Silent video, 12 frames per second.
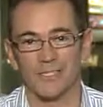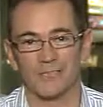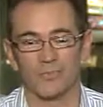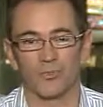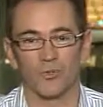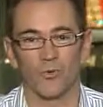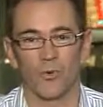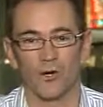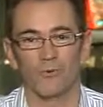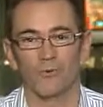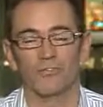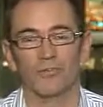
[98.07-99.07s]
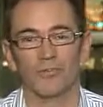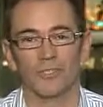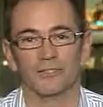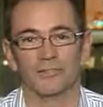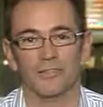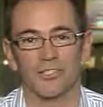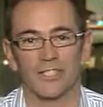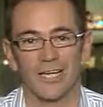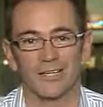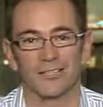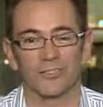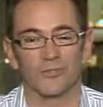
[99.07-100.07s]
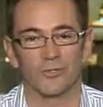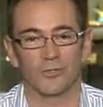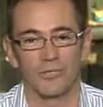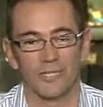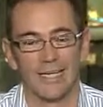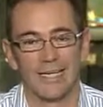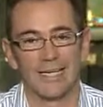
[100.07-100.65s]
have looked quite awful in the first start of the tournament.